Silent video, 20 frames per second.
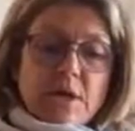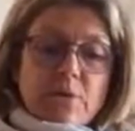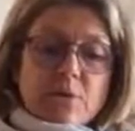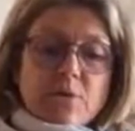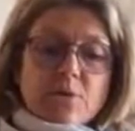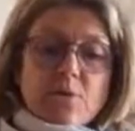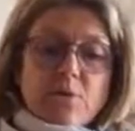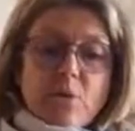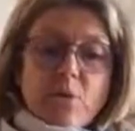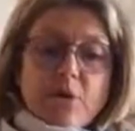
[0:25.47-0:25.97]

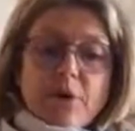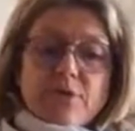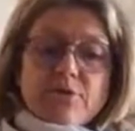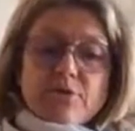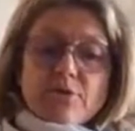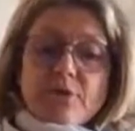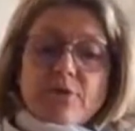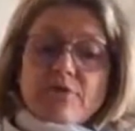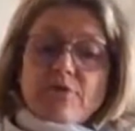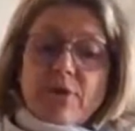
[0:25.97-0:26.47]
was walking
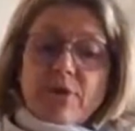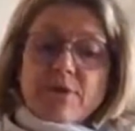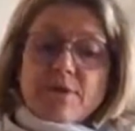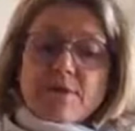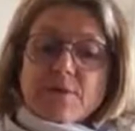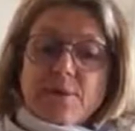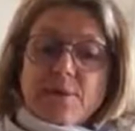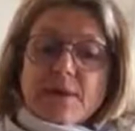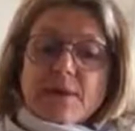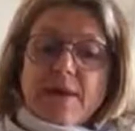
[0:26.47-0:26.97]
through the
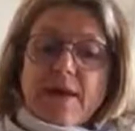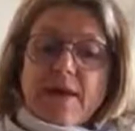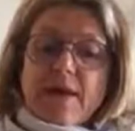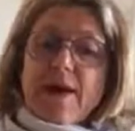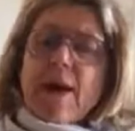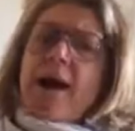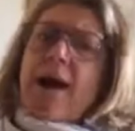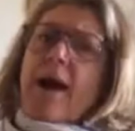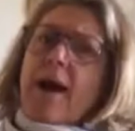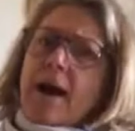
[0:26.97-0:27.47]
forest one day,
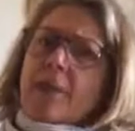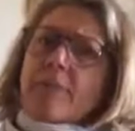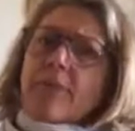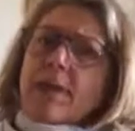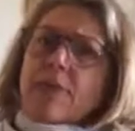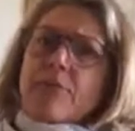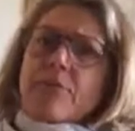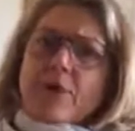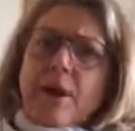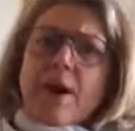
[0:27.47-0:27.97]

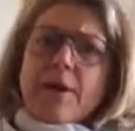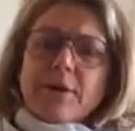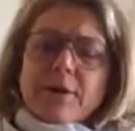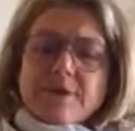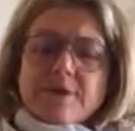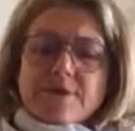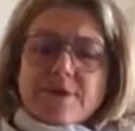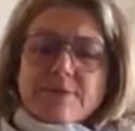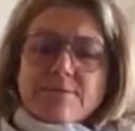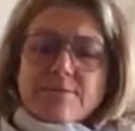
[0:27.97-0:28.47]
humming
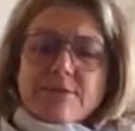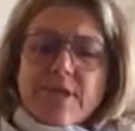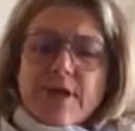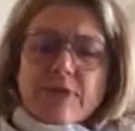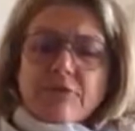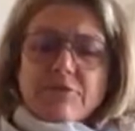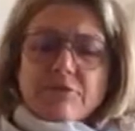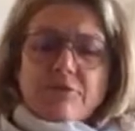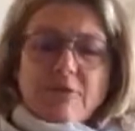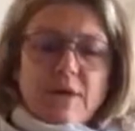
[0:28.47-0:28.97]
proudly to
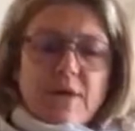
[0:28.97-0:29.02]
himself.